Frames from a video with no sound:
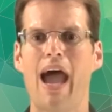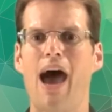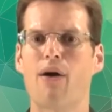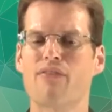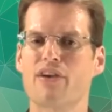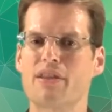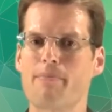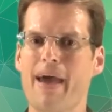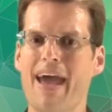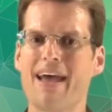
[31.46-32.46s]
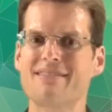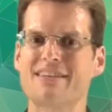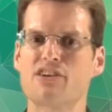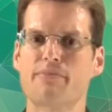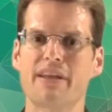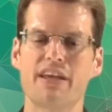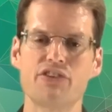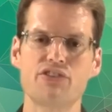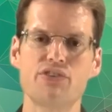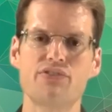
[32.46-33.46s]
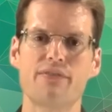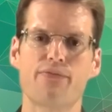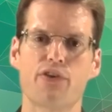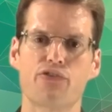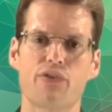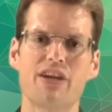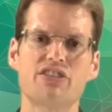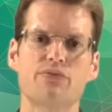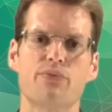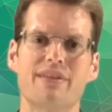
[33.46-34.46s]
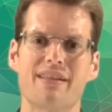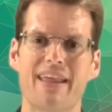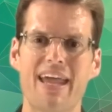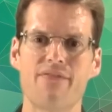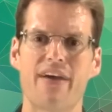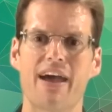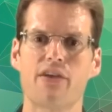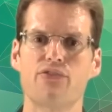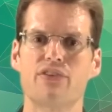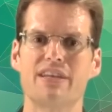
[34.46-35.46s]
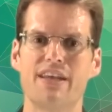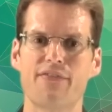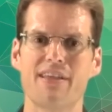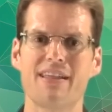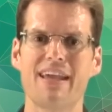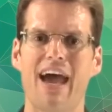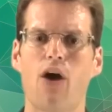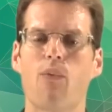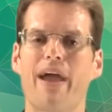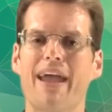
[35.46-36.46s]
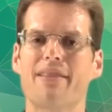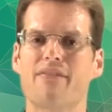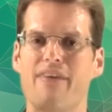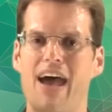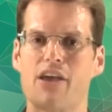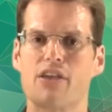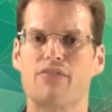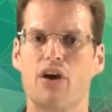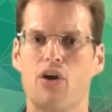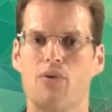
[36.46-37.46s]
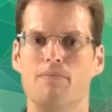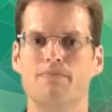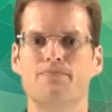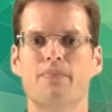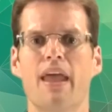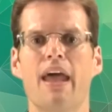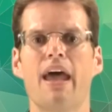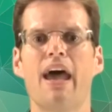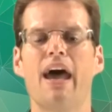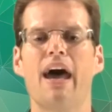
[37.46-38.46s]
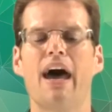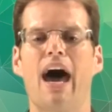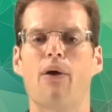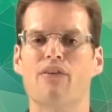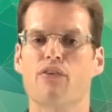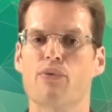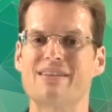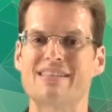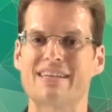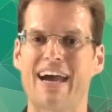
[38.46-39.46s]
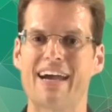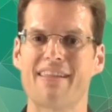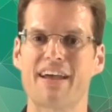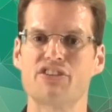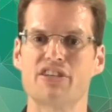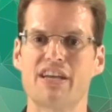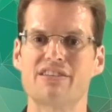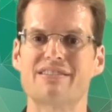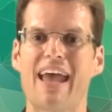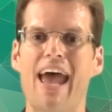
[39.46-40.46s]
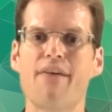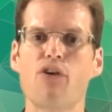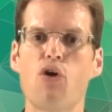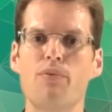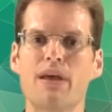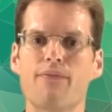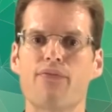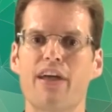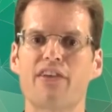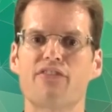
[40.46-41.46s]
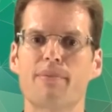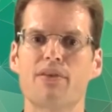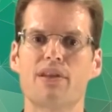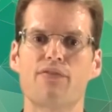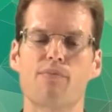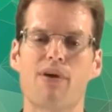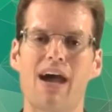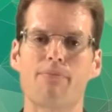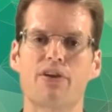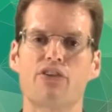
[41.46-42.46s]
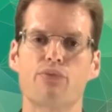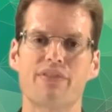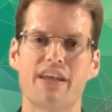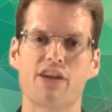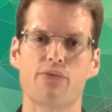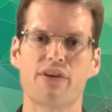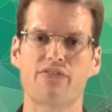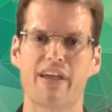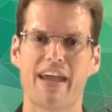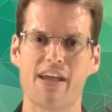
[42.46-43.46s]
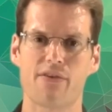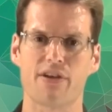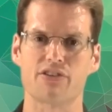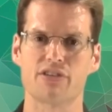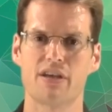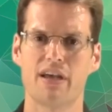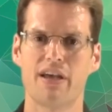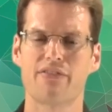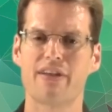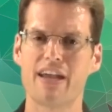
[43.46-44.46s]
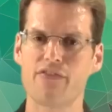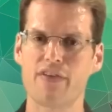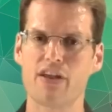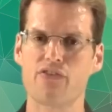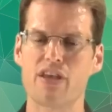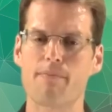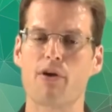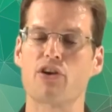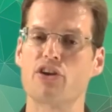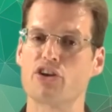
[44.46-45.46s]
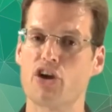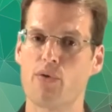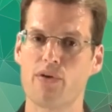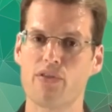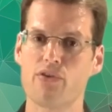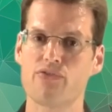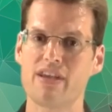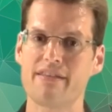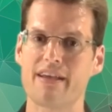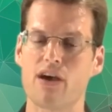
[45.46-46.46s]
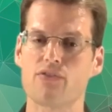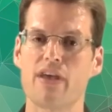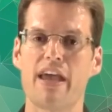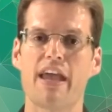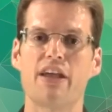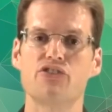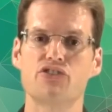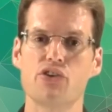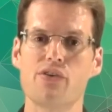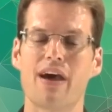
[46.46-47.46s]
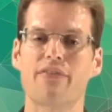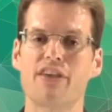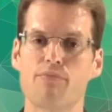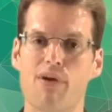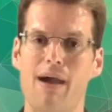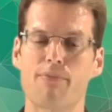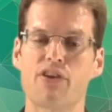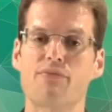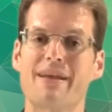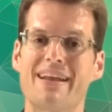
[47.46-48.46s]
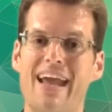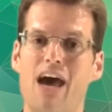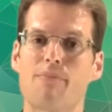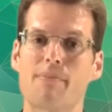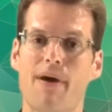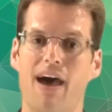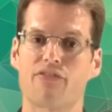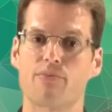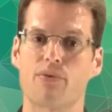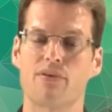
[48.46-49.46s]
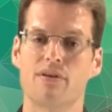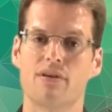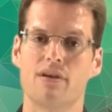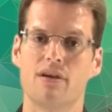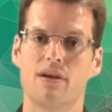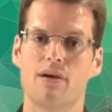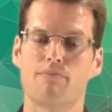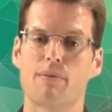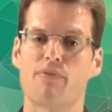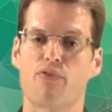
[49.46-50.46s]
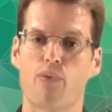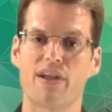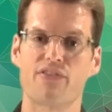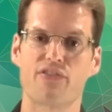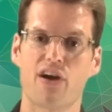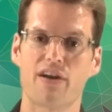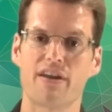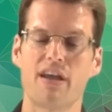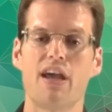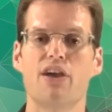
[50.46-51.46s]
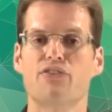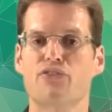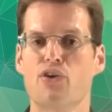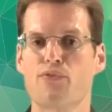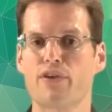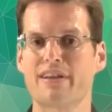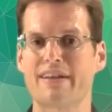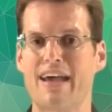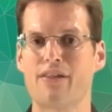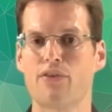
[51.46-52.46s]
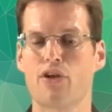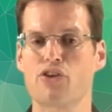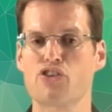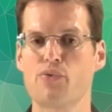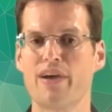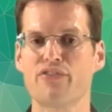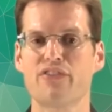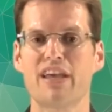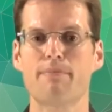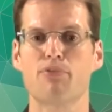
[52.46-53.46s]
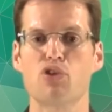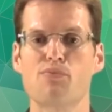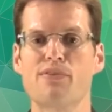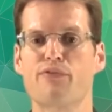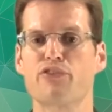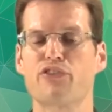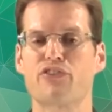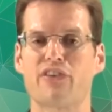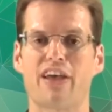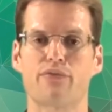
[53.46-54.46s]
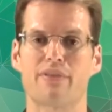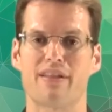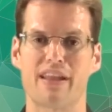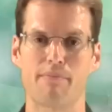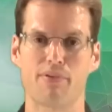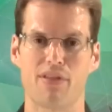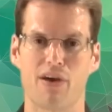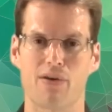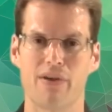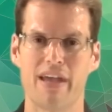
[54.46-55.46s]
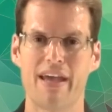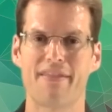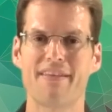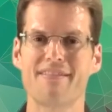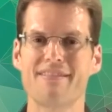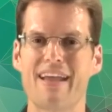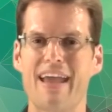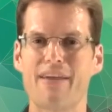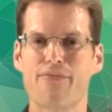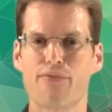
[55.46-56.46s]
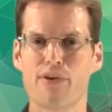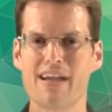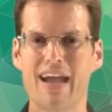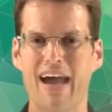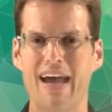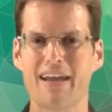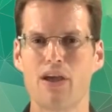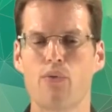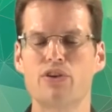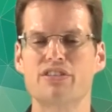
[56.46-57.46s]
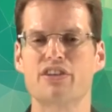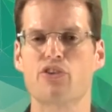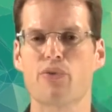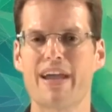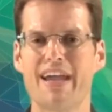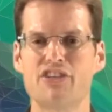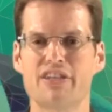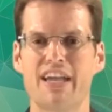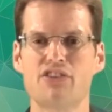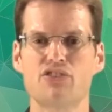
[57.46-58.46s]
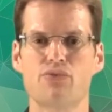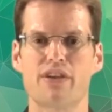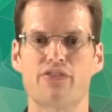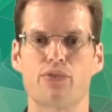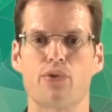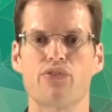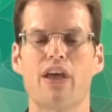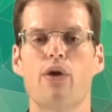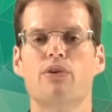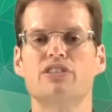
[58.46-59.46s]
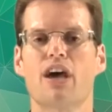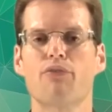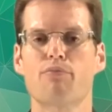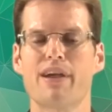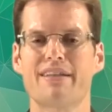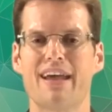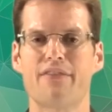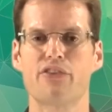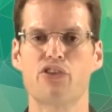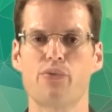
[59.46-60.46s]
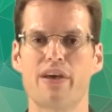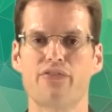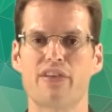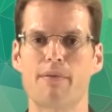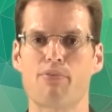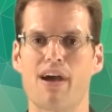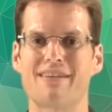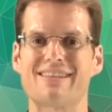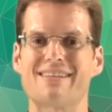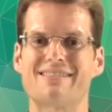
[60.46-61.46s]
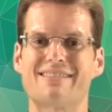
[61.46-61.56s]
However, in the past, there have been issues and frustration when the land value significantly outweighed the value of the home. However, recent guideline changes have opened up flexibility for properties with increased acreage. Today's video tip are going to go into those details and show you how these properties may now be possible. But before we get started, don't forget to download our USDA Blueprint for Success with a link below. This is a free guide, which is a great educational resource, which helps break down the USDA process